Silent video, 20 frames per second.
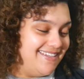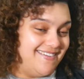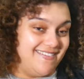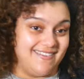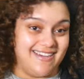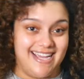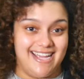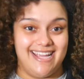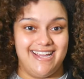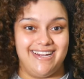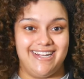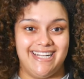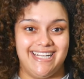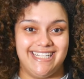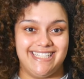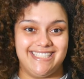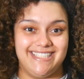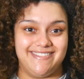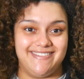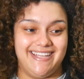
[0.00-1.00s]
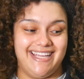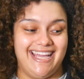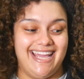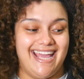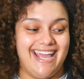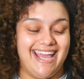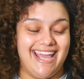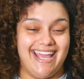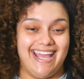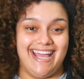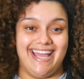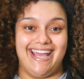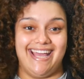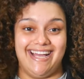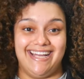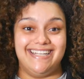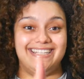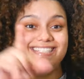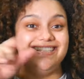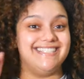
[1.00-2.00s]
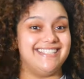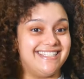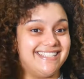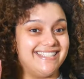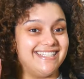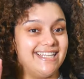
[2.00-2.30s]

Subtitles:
right here next to me, and